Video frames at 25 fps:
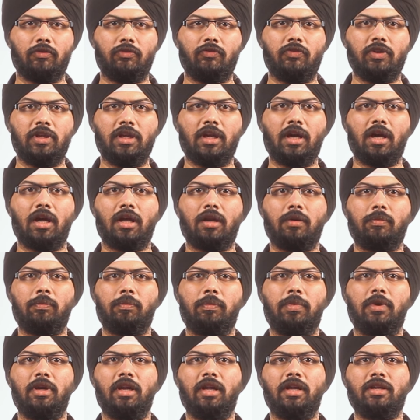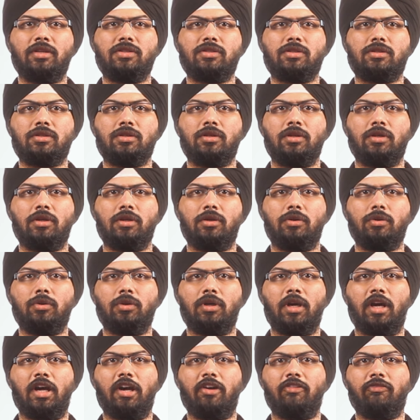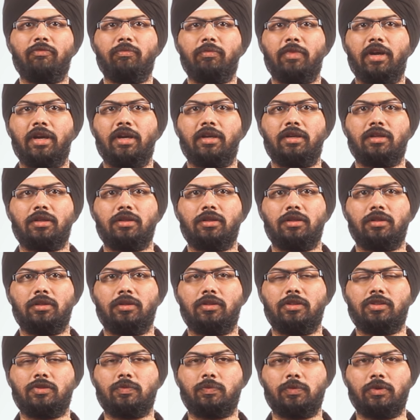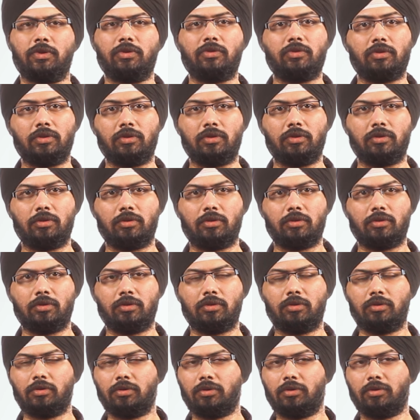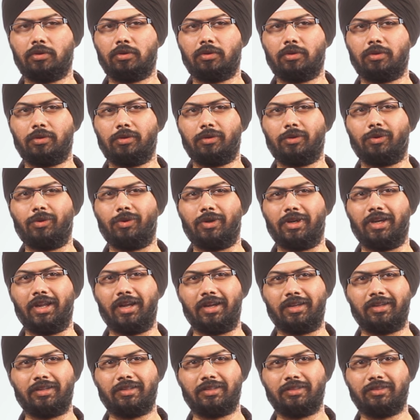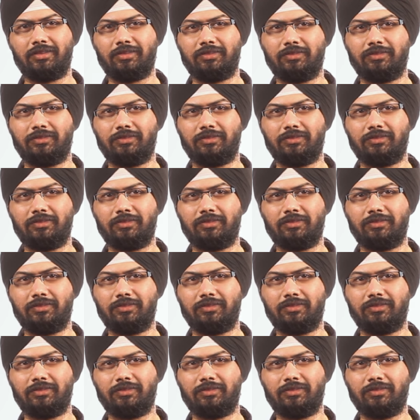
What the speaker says: "We are blessed to have met this person." Good luck.